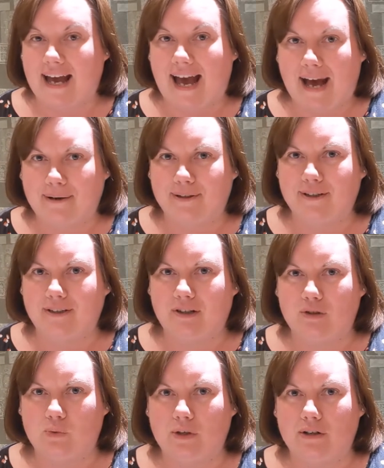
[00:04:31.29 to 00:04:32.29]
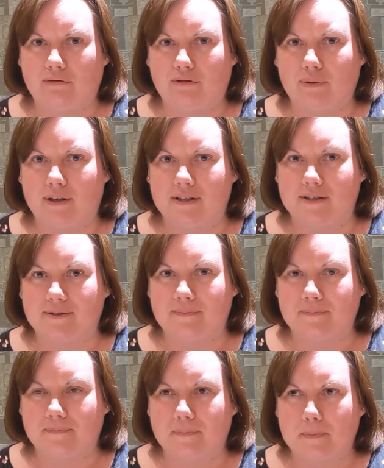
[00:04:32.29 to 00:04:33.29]
How can God work through us?
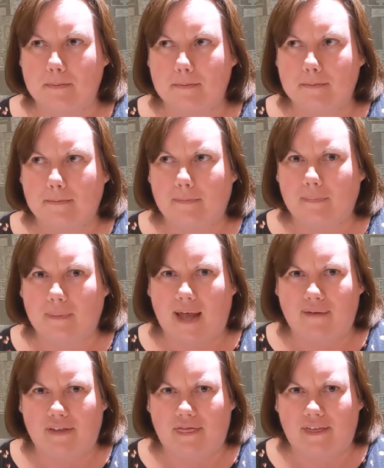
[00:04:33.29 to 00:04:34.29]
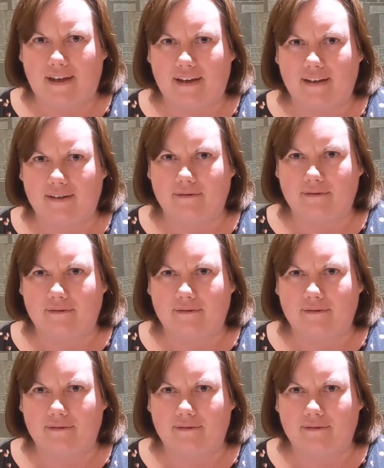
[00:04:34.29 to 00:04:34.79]
Have a think.